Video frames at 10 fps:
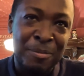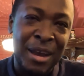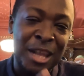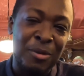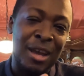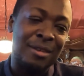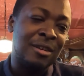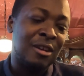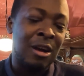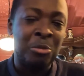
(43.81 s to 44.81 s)
But anyway,
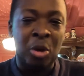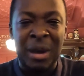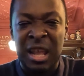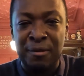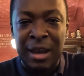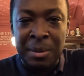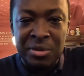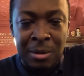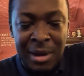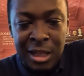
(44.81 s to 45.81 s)
I'm not about that vape,
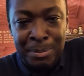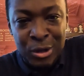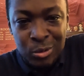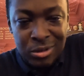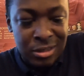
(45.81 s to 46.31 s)
because I'm about the booze.